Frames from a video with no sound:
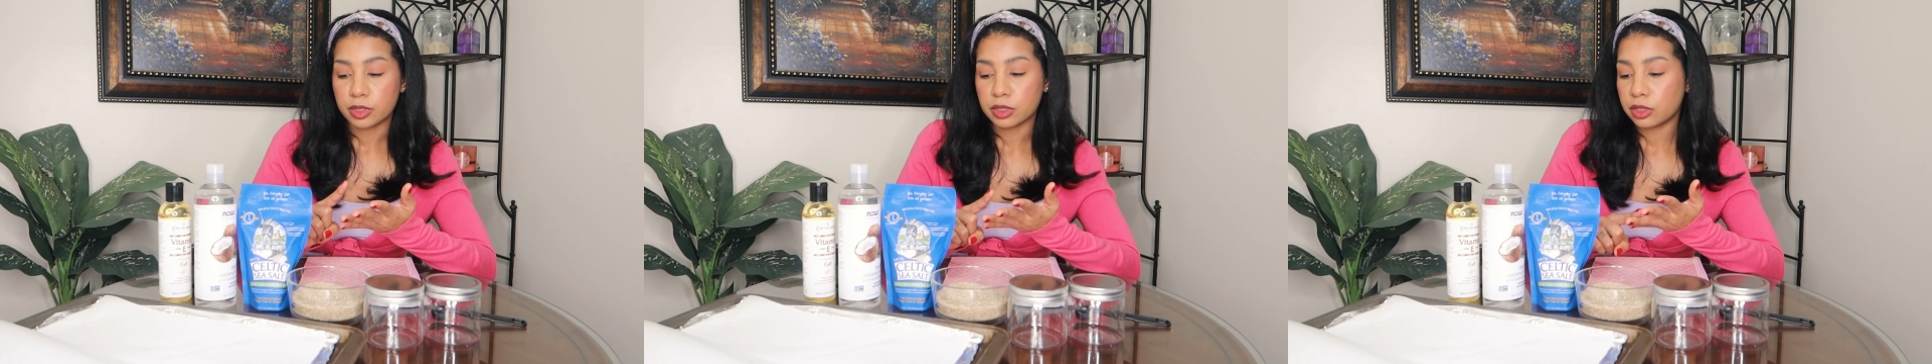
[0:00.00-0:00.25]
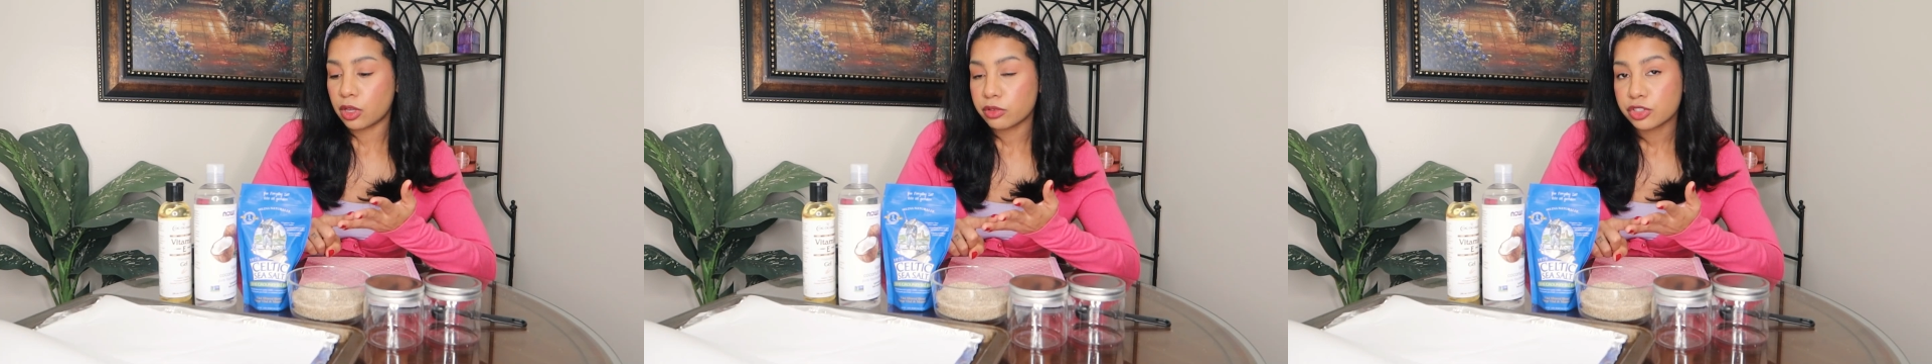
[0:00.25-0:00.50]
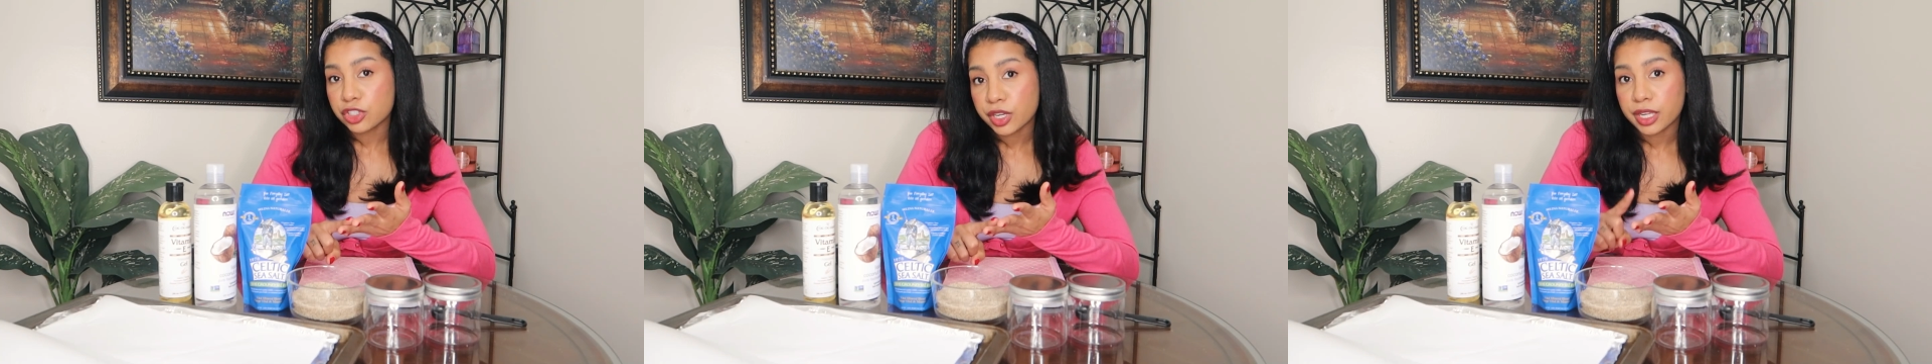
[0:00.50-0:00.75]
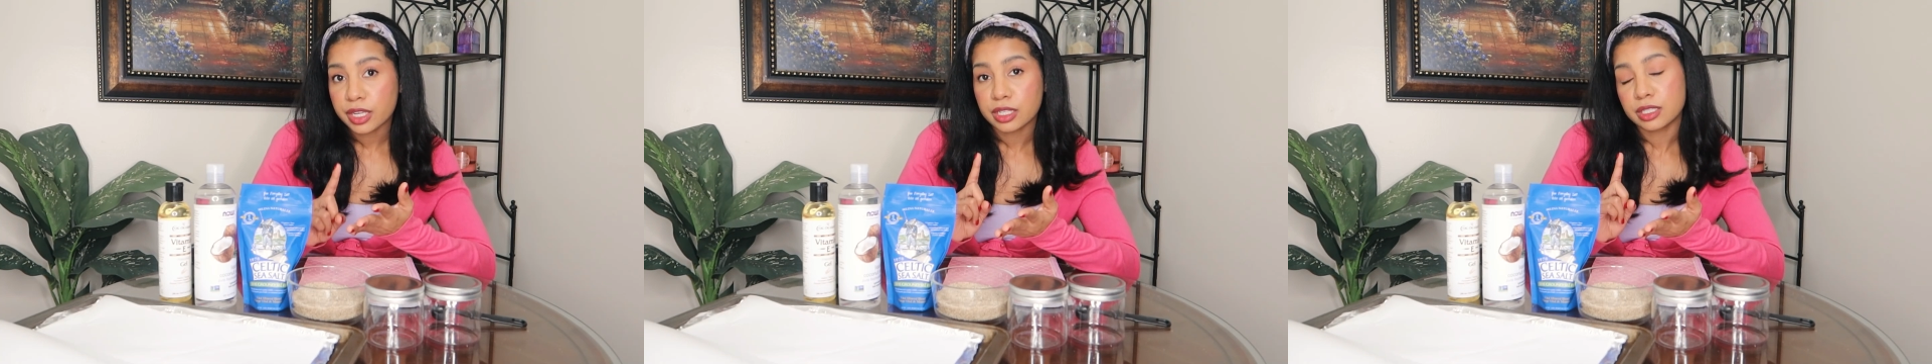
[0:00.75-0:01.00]

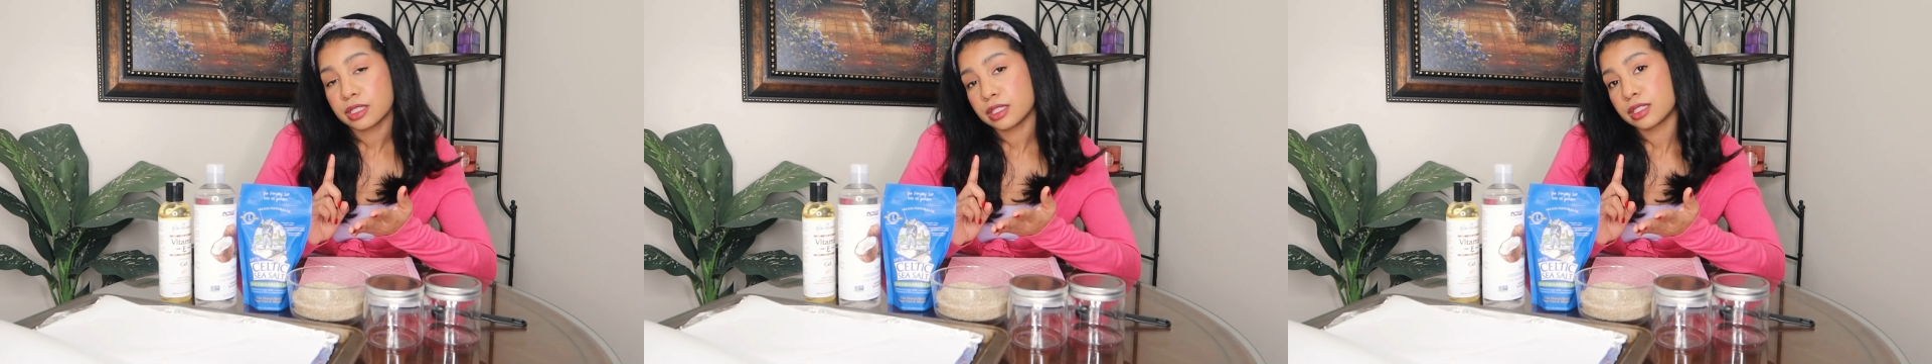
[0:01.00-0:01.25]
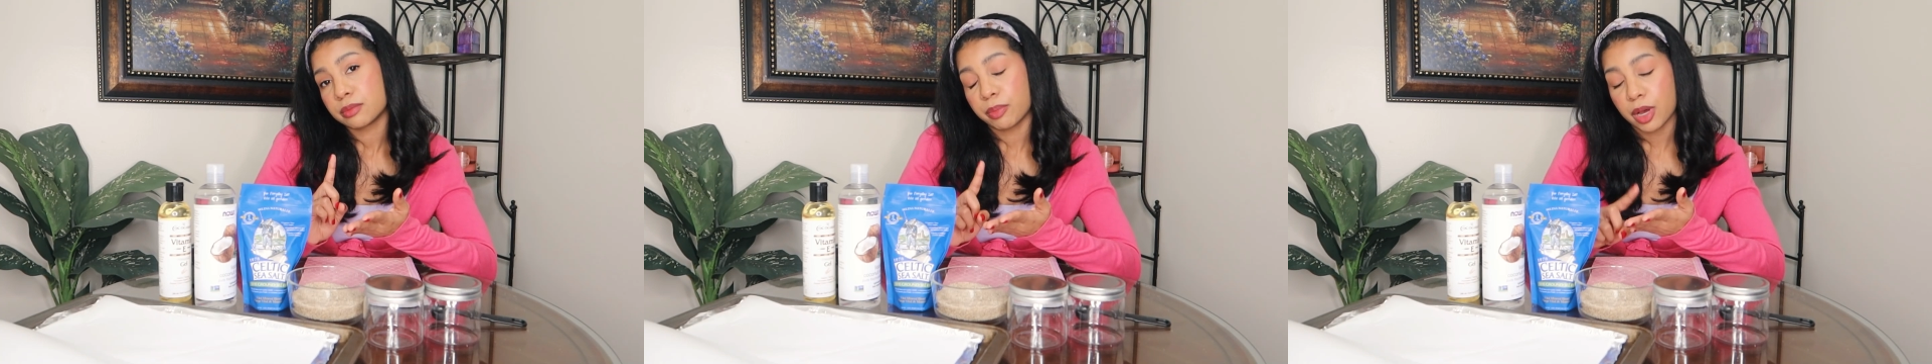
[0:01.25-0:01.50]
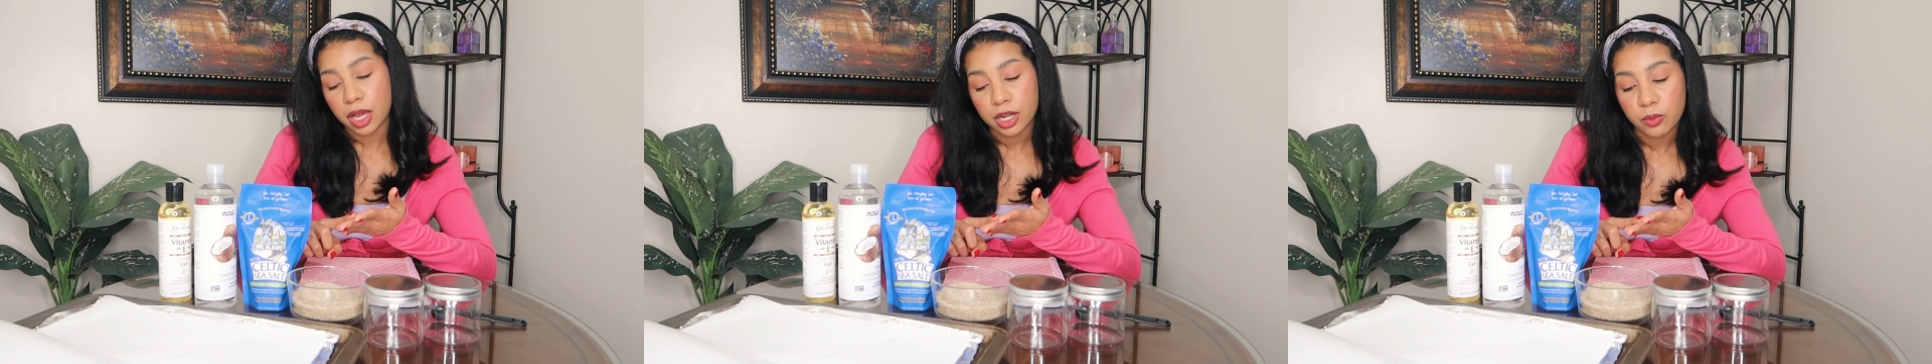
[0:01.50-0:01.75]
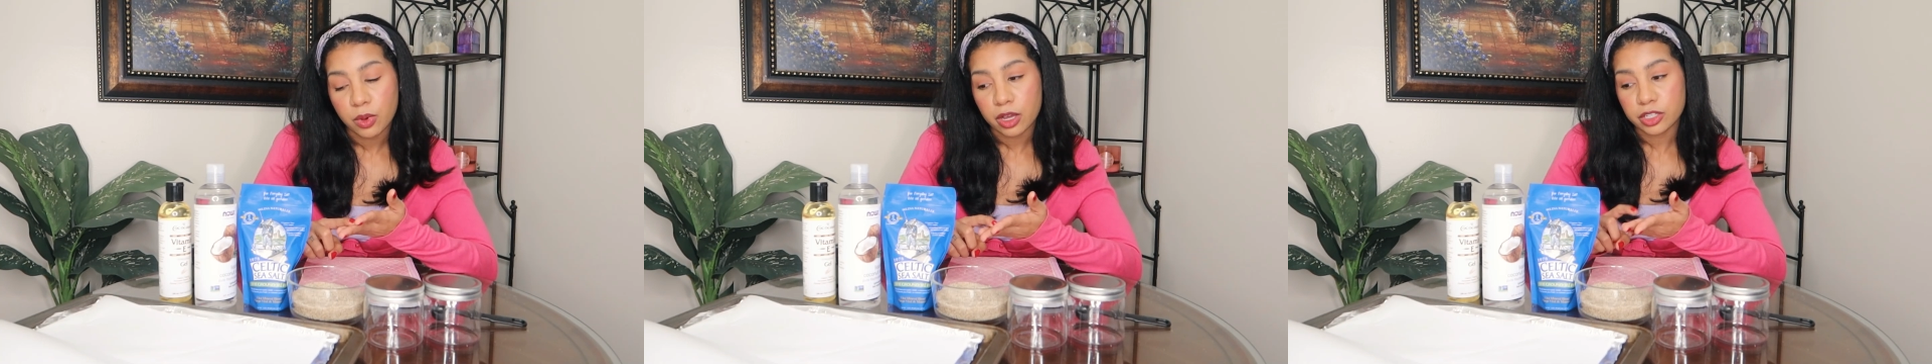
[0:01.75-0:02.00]
lotions, body
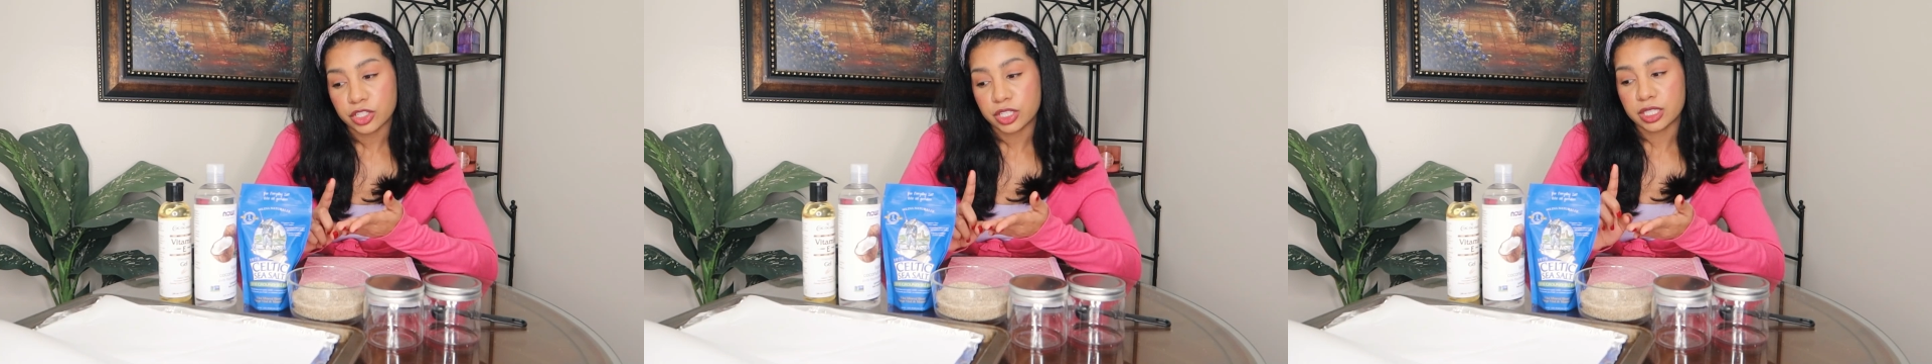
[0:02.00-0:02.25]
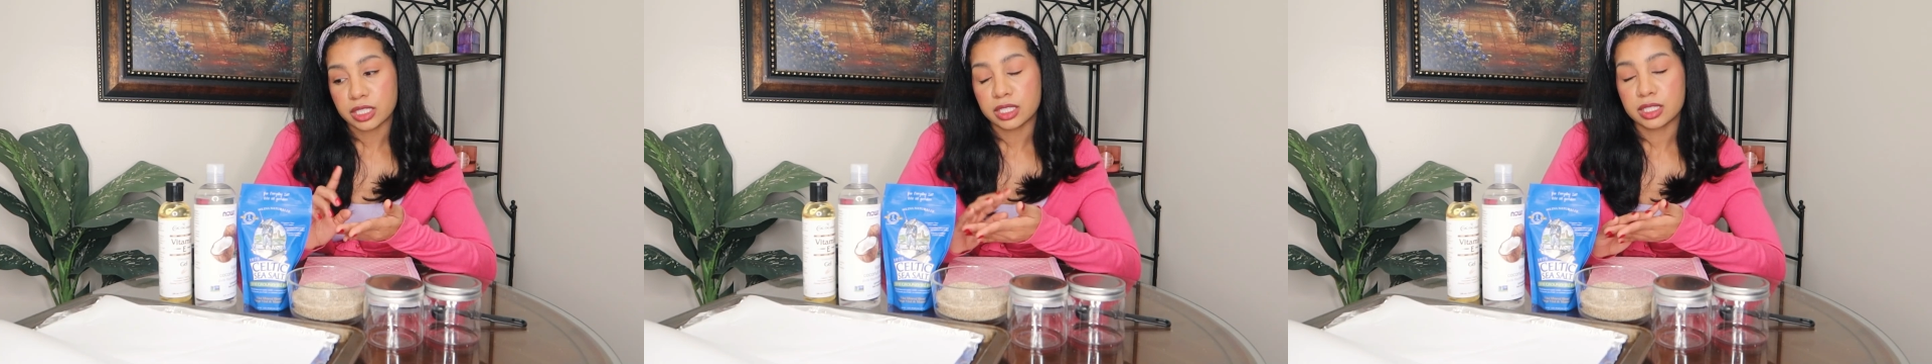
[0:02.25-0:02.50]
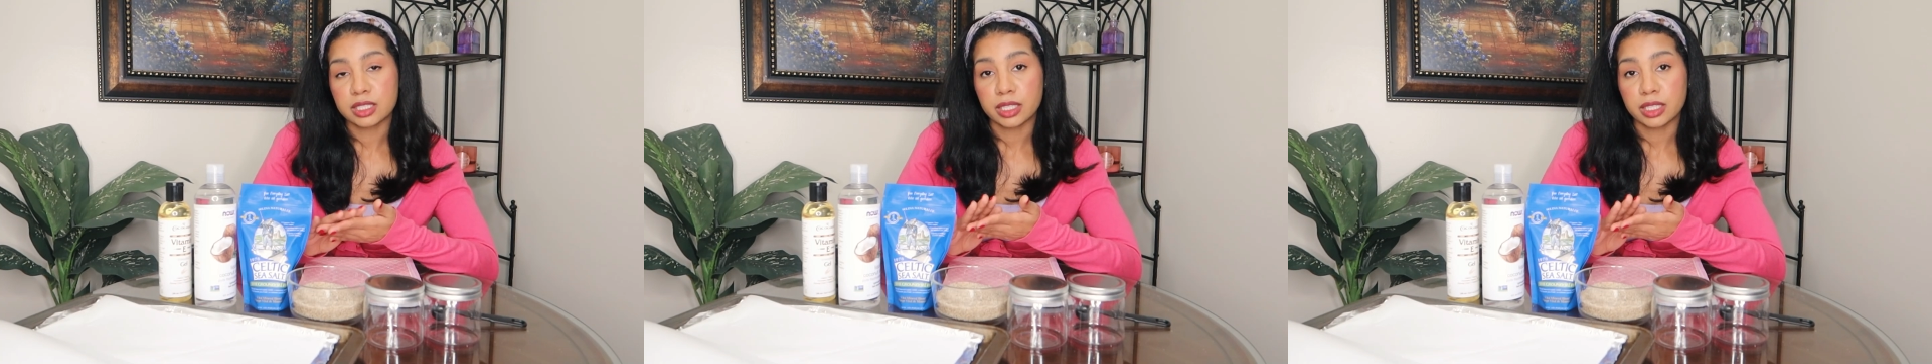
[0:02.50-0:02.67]
washes,